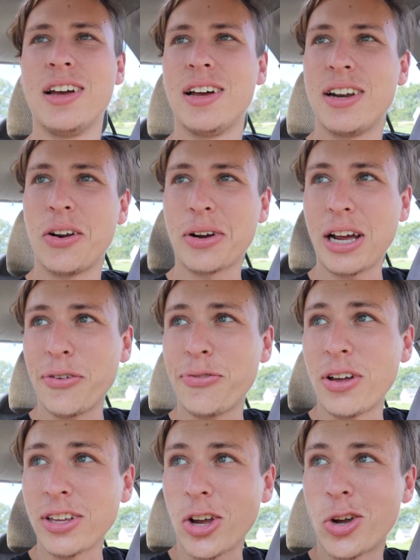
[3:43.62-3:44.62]
Now I gotta
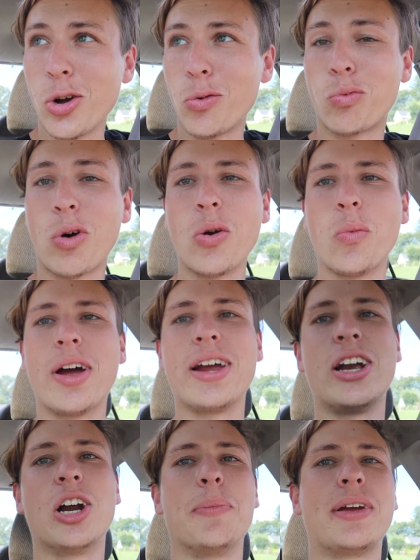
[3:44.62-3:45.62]
find like a good runway
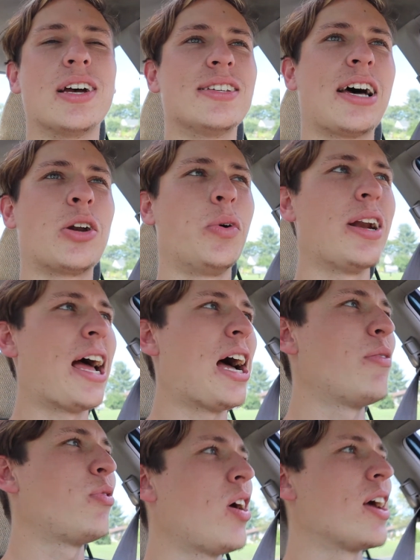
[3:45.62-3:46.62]
here, because I don't wanna
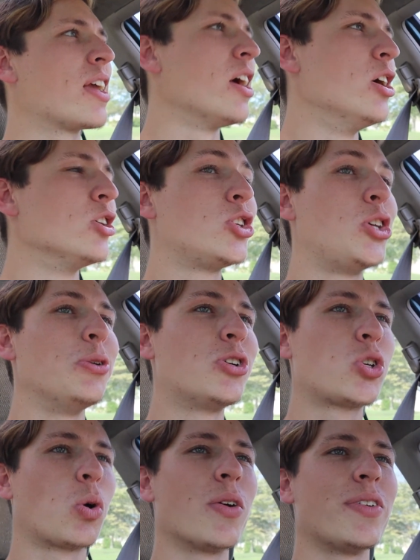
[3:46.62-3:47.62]
have like too
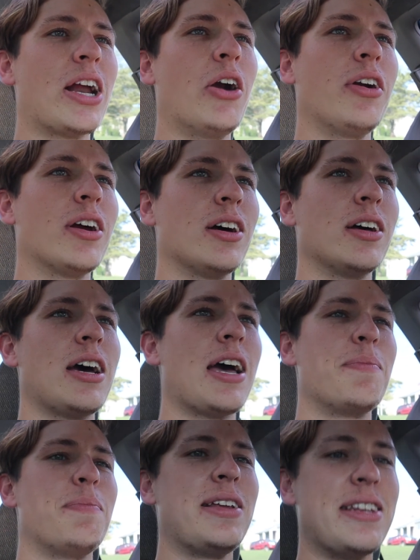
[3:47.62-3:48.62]
short of an area
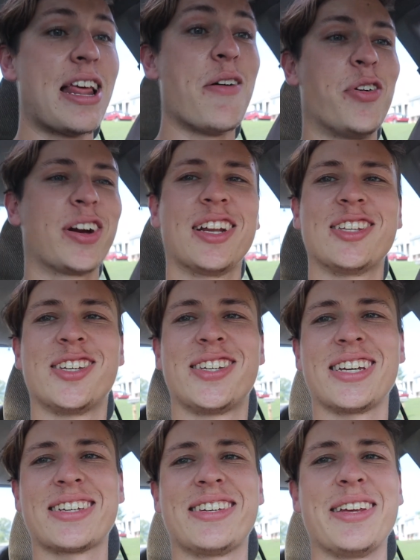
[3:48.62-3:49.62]
and me never get to
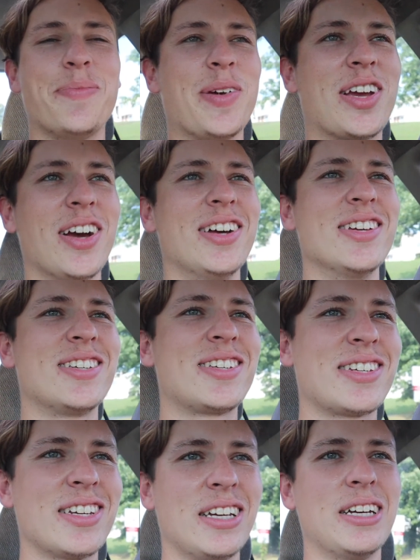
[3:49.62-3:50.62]
60,
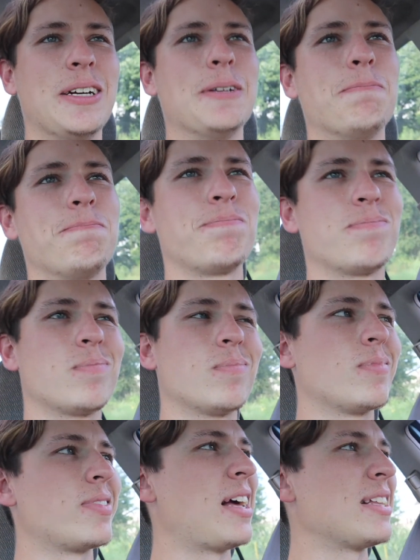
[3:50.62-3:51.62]
because
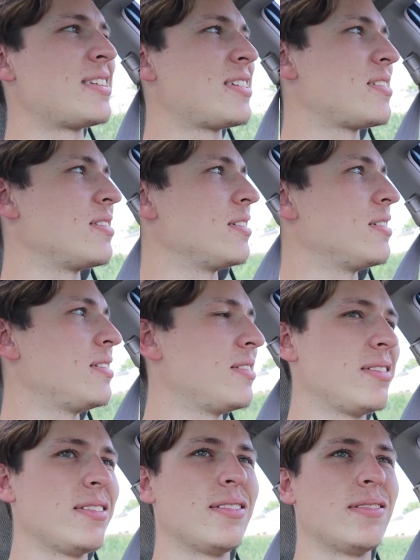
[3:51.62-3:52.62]
that's
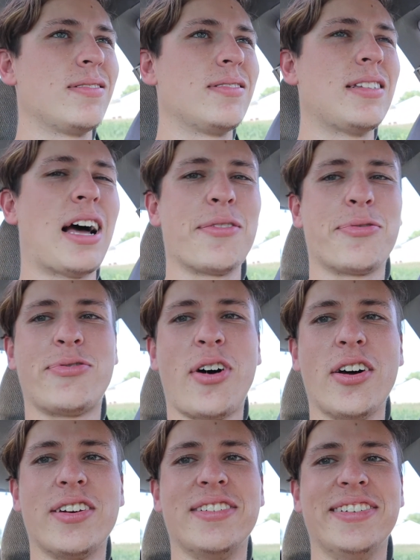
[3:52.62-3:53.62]
not
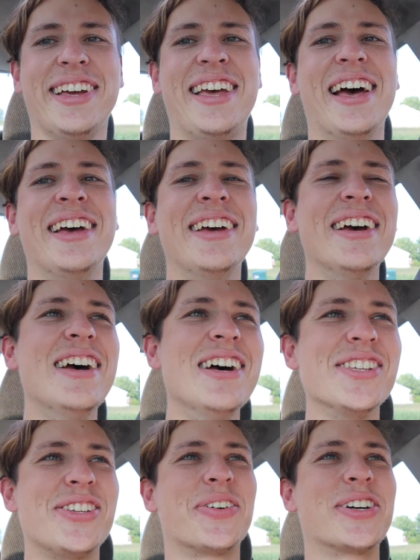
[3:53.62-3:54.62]
fun.
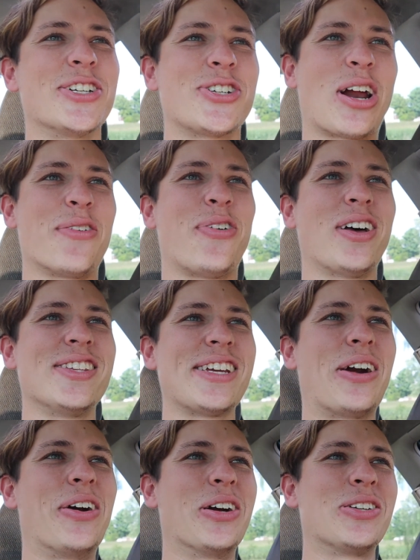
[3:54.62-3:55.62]
So we're gonna try to find this
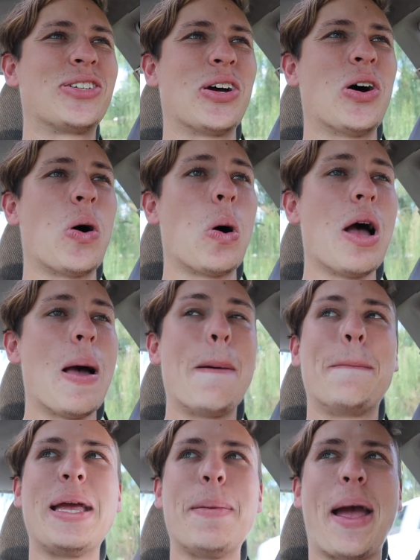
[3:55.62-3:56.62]
area, so
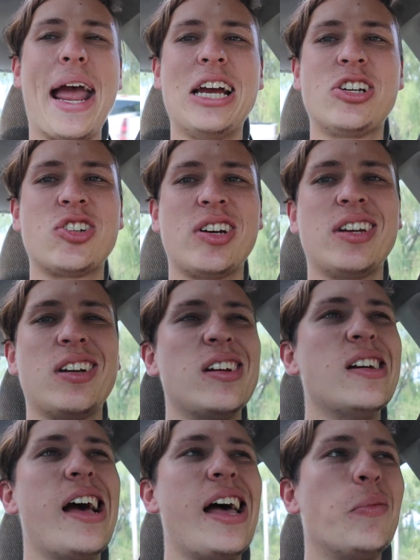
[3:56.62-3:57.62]
be patient
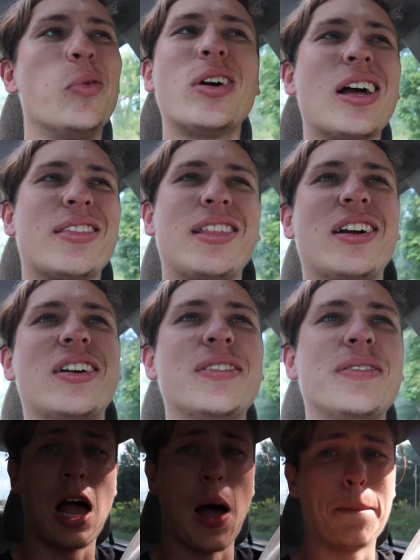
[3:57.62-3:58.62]
and we'll get there.
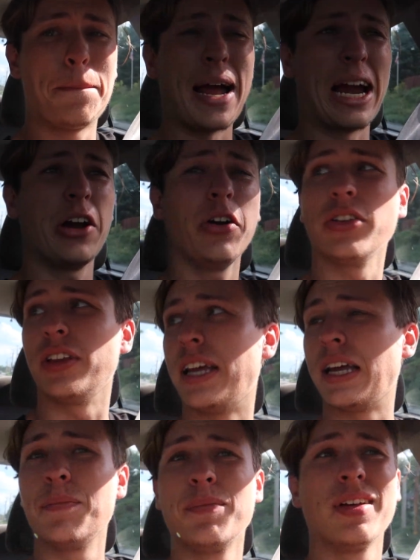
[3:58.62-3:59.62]

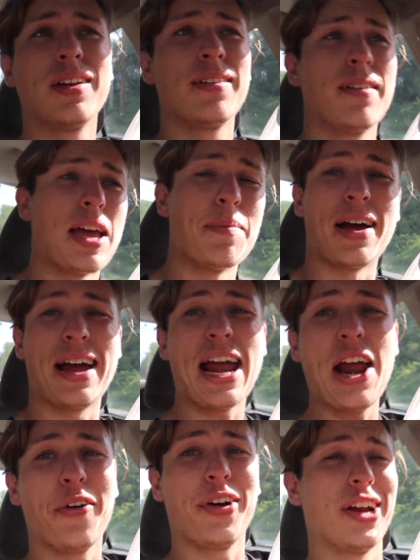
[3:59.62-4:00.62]
Apparently, in my
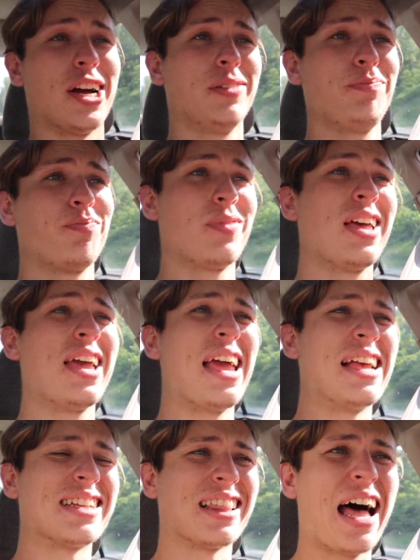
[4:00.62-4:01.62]
area,
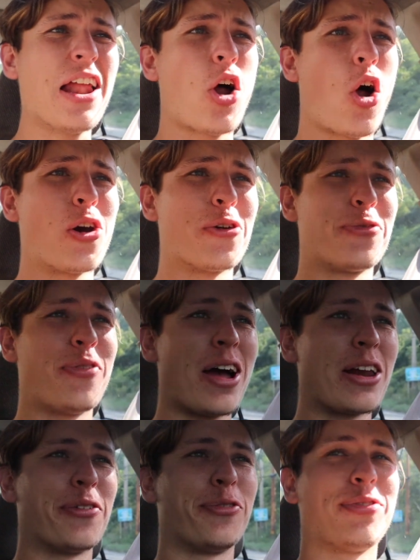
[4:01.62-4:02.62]
it's a lot harder to
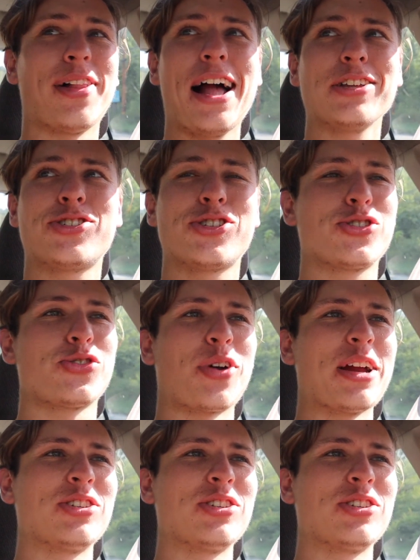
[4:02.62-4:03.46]
find a flat, straight